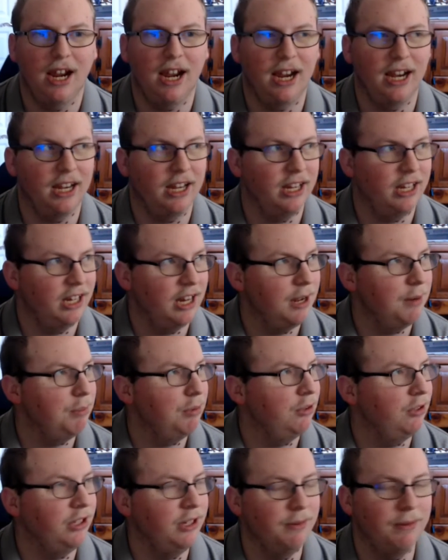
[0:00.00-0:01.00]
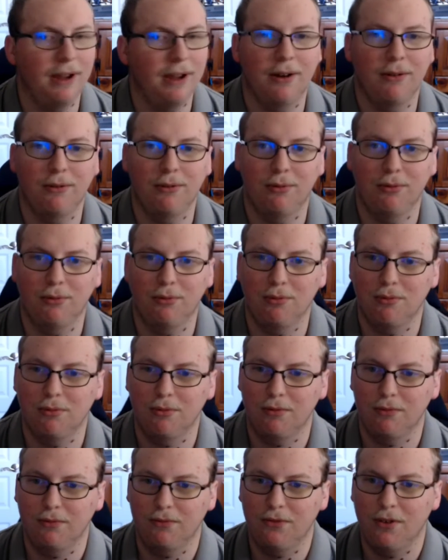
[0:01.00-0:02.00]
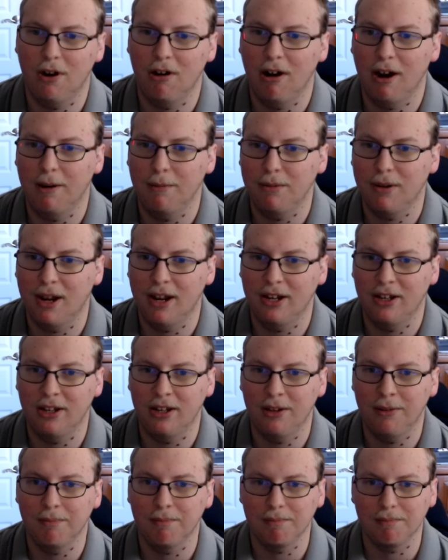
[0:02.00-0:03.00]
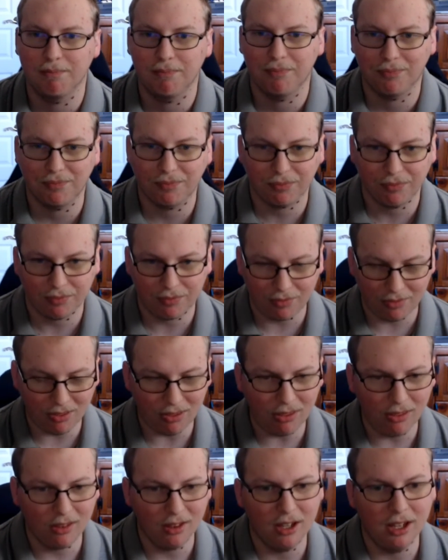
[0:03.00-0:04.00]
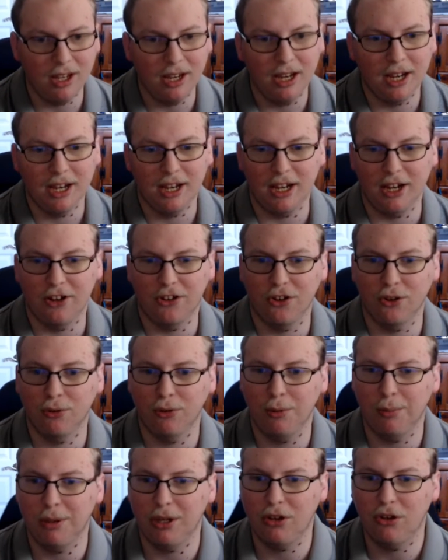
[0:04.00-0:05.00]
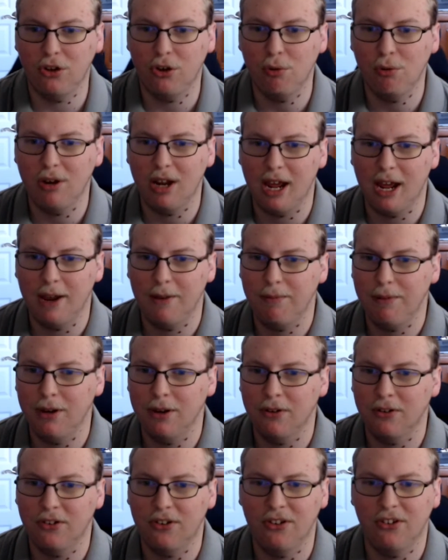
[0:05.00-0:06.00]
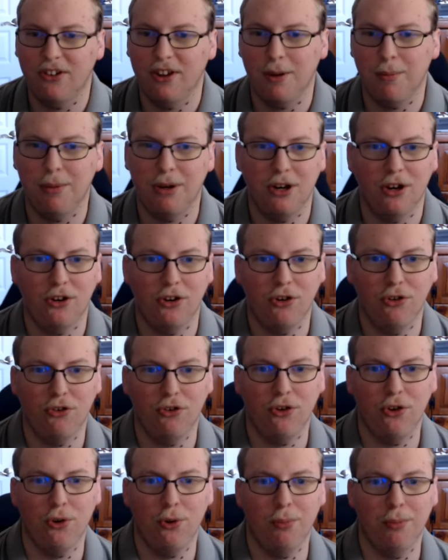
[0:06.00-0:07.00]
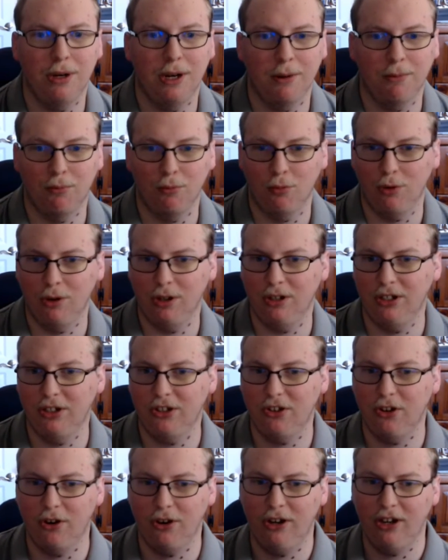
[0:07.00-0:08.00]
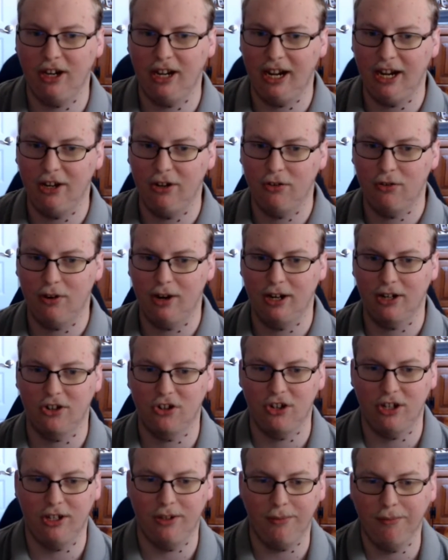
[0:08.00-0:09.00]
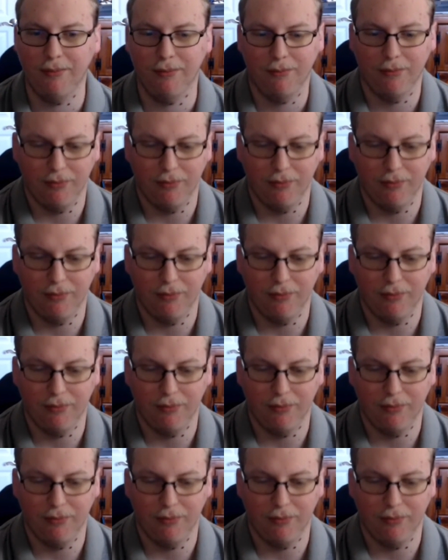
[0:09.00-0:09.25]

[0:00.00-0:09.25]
I cannot believe how far I've gotten. It's only been 2.5 years since I've been on YouTube, and I'm really starting to gain traction.